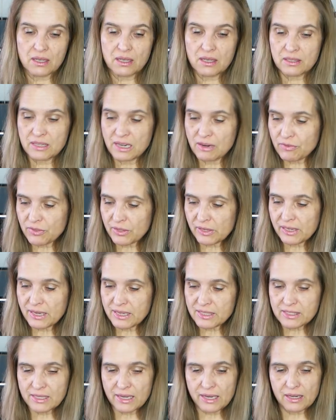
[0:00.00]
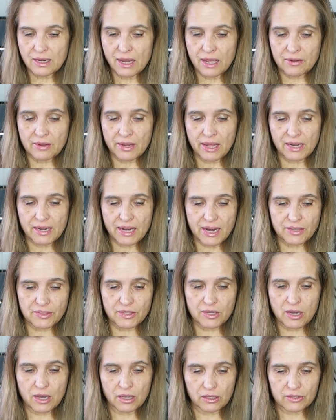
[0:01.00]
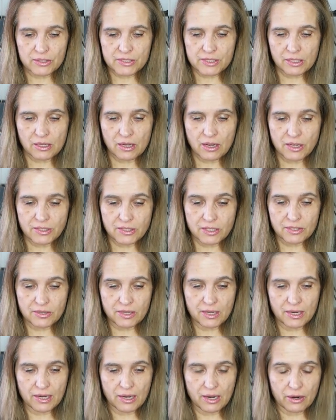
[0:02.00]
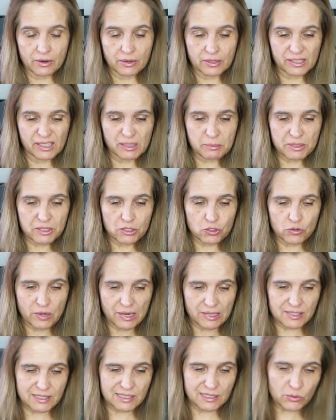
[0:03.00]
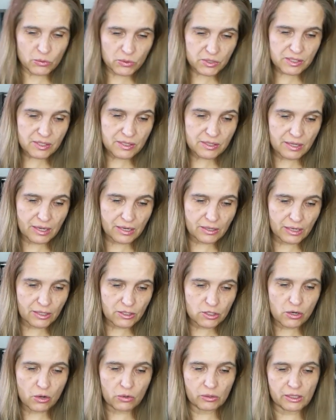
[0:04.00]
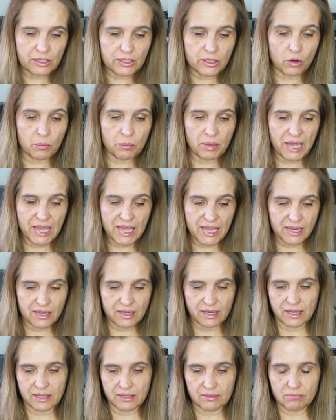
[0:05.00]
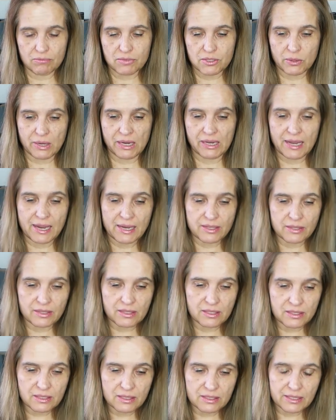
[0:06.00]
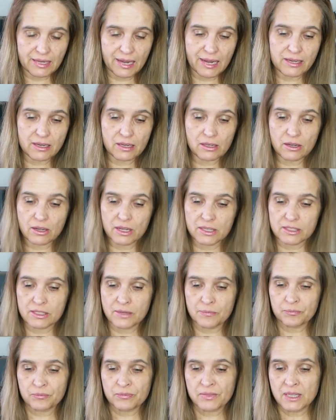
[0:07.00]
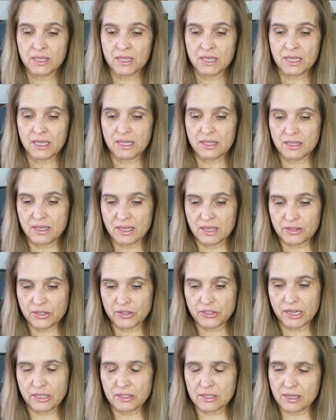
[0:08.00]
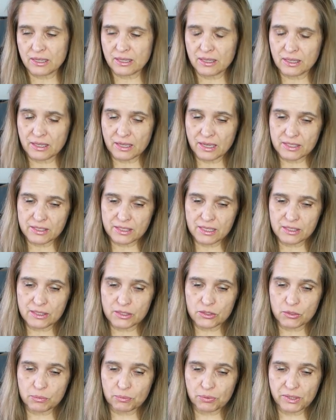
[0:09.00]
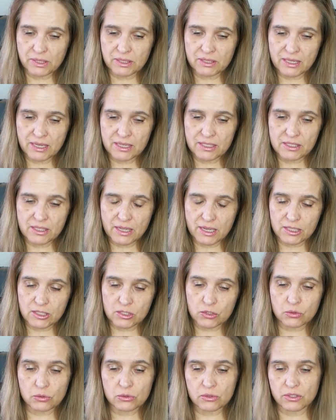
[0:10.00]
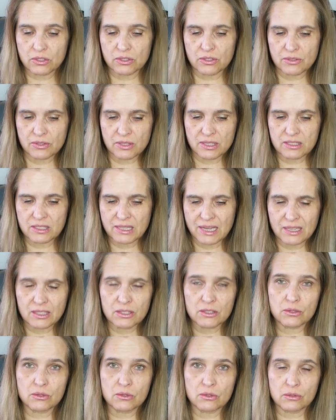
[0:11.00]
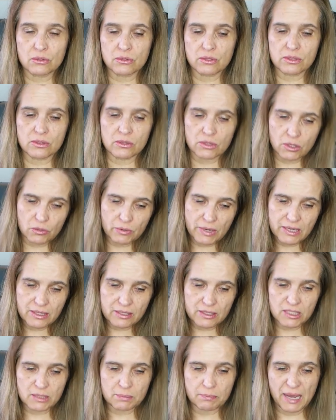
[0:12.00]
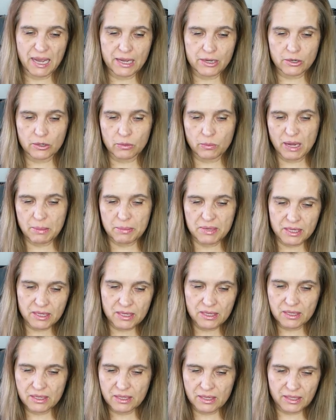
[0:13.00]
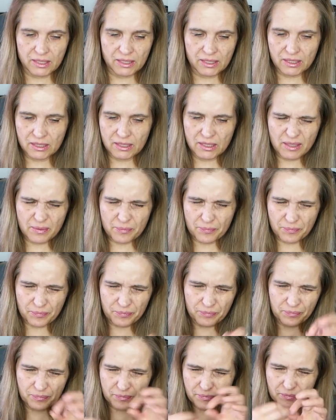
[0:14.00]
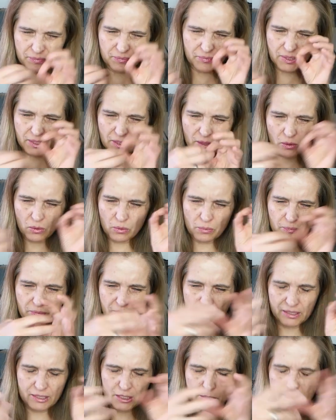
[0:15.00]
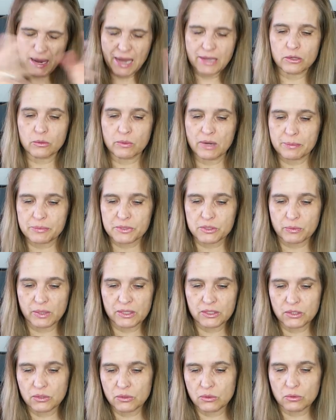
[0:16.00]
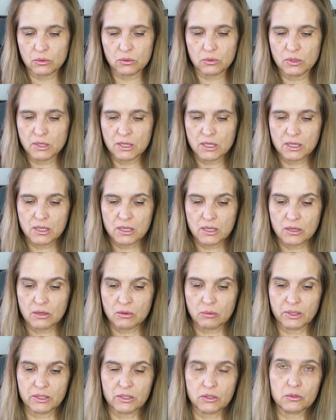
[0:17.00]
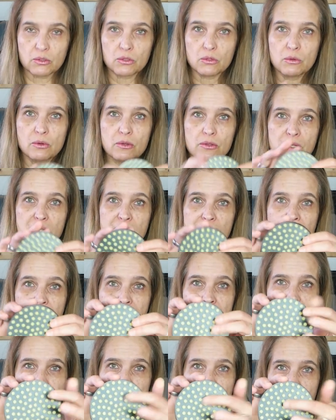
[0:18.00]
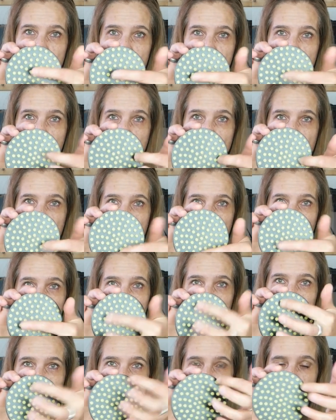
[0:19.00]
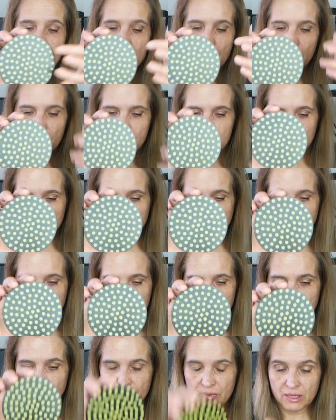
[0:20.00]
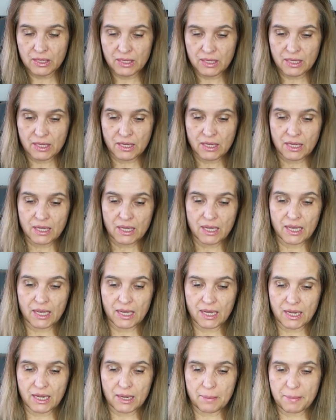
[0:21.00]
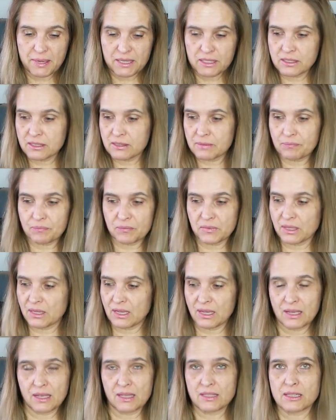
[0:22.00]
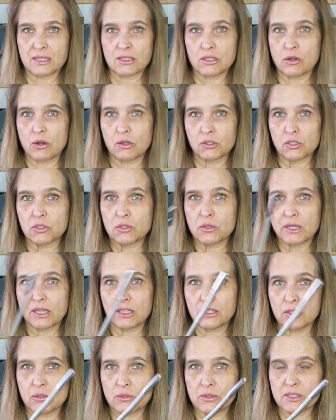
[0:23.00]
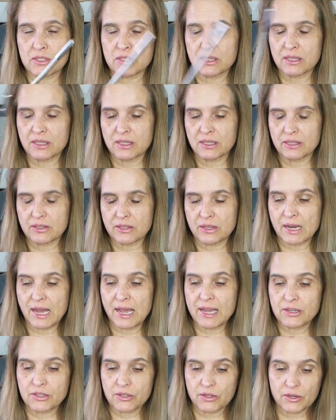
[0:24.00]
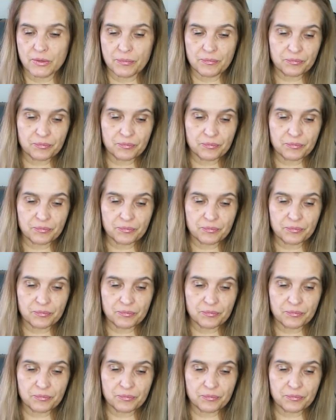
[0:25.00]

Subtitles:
Nevertheless, I like the colors a lot. They are a little bit translucent. They're not totally opaque, so I like the design a lot. They're not as easy to print as the extruder. They tend to create a spider webby, you know, little spider webs when you do designs like this, hopping from one area to another. But as I told you, you can use the lighter,